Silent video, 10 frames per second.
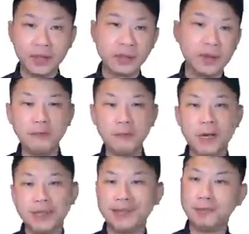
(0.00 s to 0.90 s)
So in
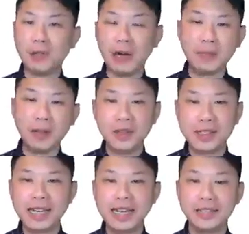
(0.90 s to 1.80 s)
one requirement, you
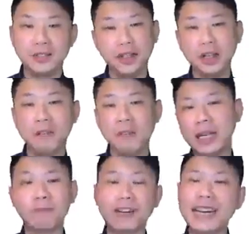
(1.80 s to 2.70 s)
say that it should not be
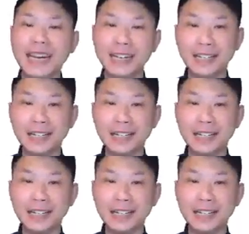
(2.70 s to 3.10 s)
upgraded.